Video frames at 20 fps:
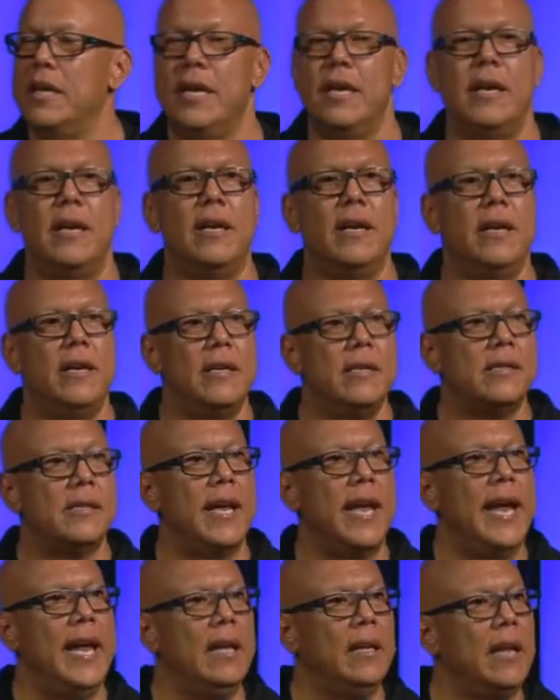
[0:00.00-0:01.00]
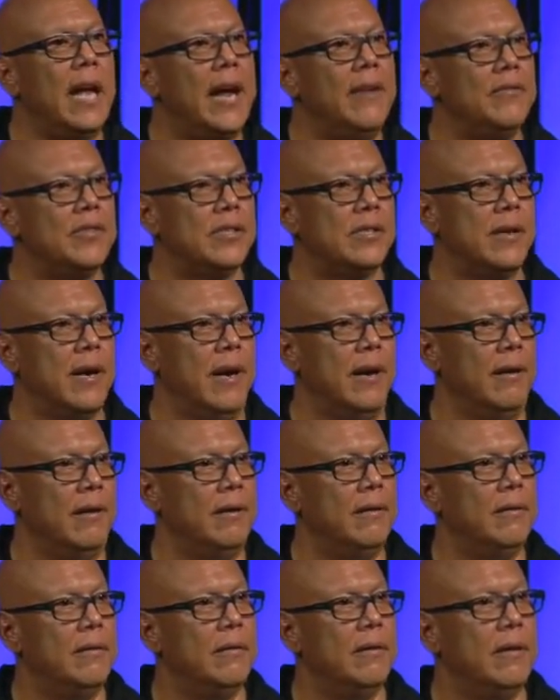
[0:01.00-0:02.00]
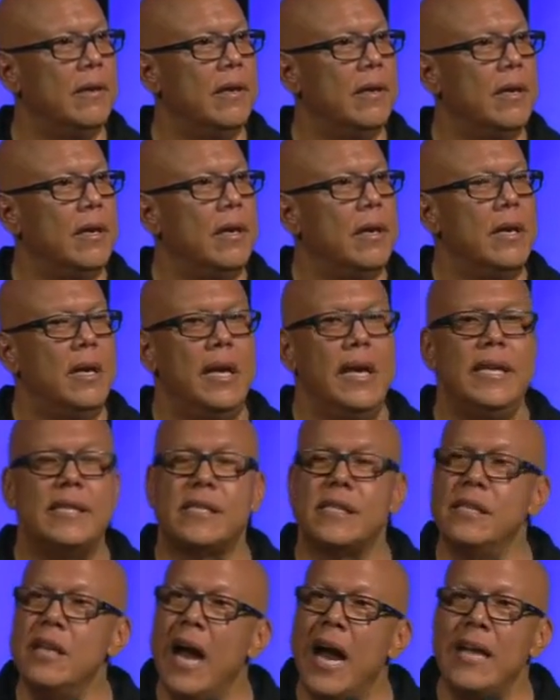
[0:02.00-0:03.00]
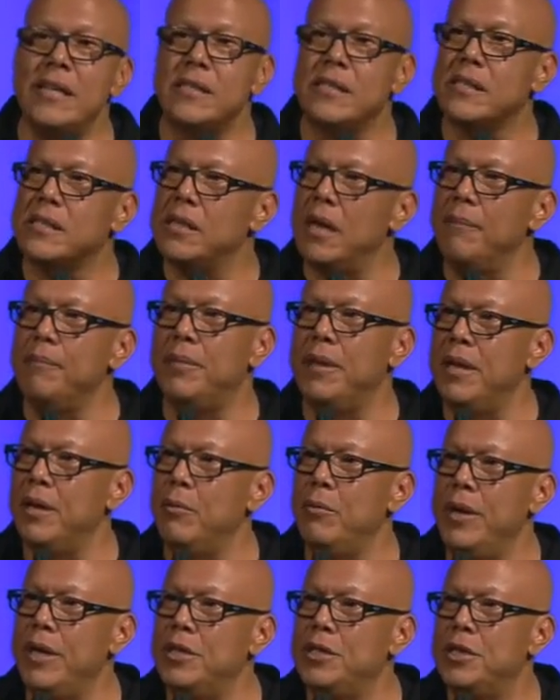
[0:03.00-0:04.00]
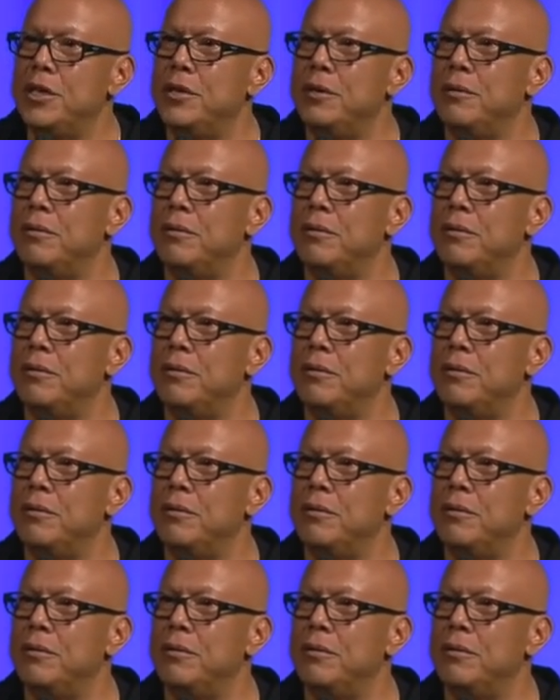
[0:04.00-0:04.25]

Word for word: is a lifestyle. It's not something we do,